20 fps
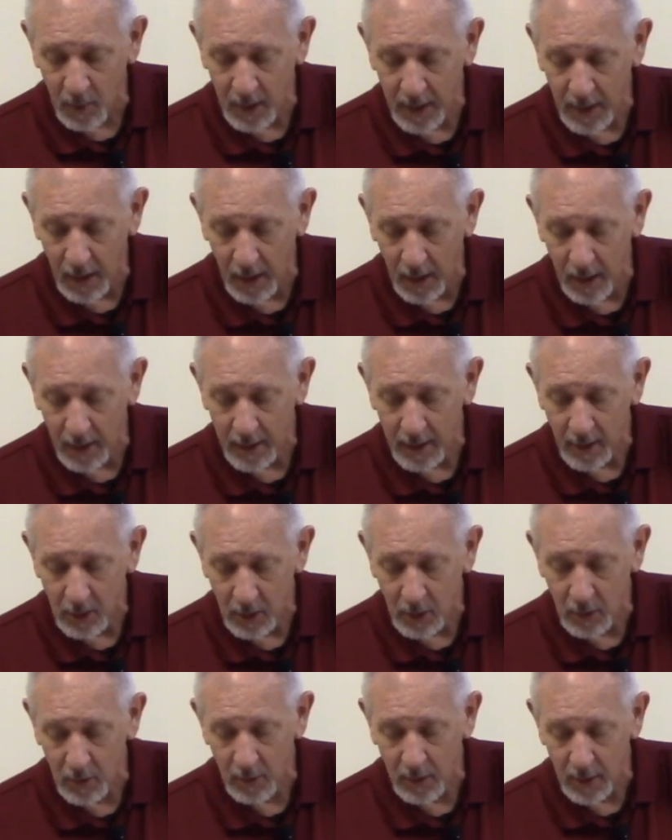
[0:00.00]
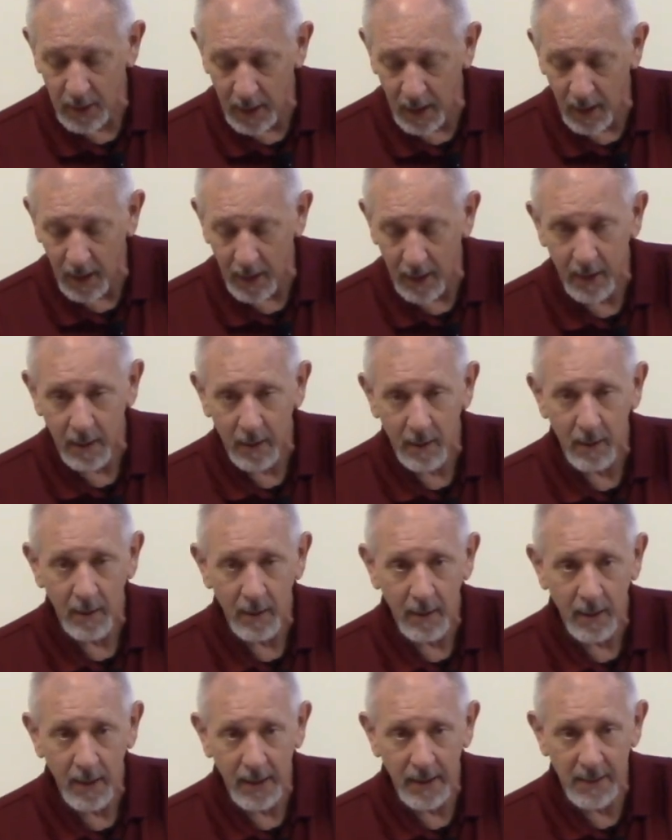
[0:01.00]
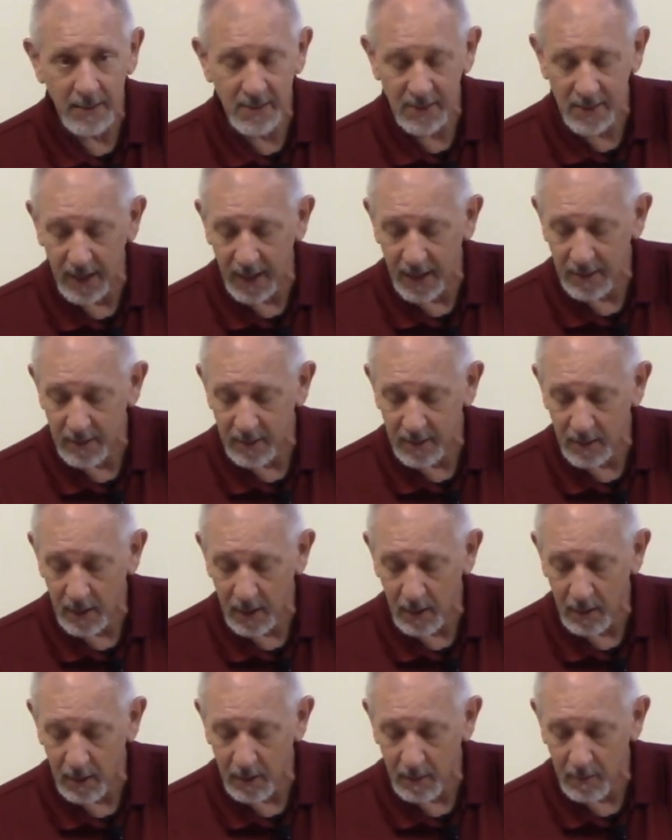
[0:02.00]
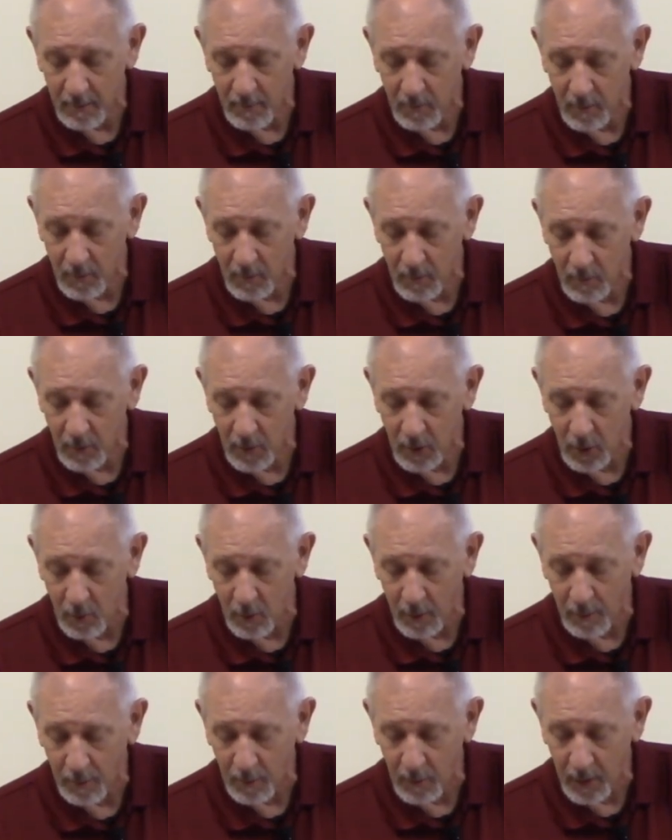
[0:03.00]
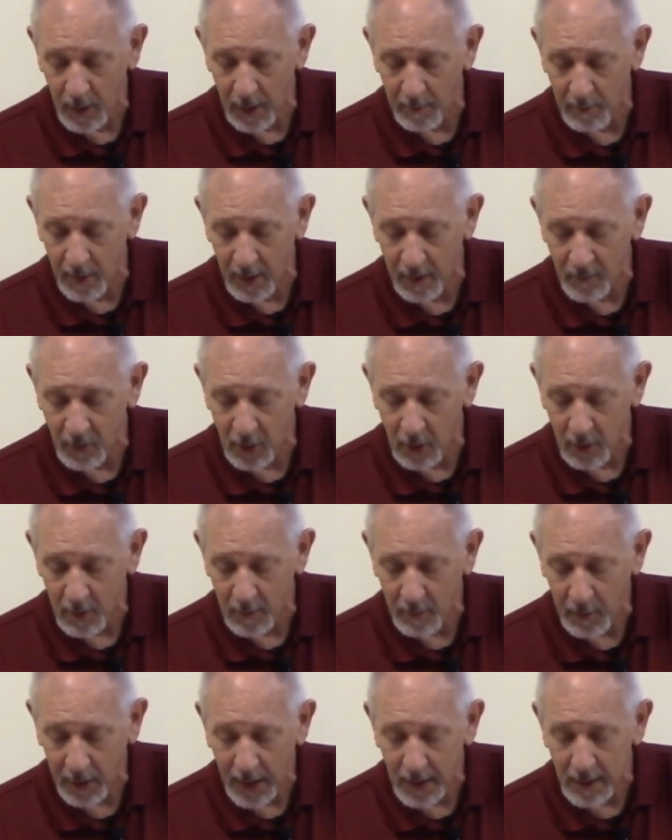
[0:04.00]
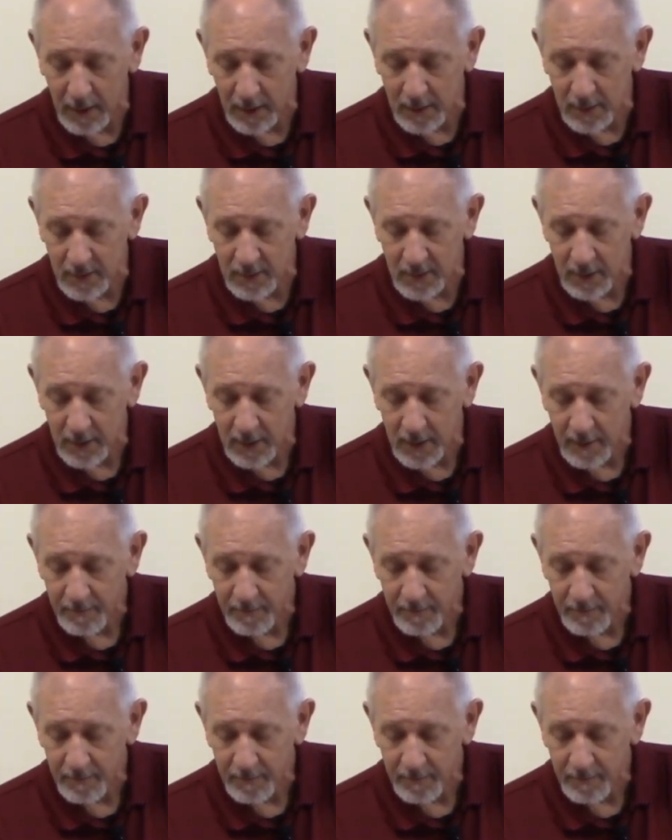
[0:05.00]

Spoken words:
God, your God, has set you above your companions.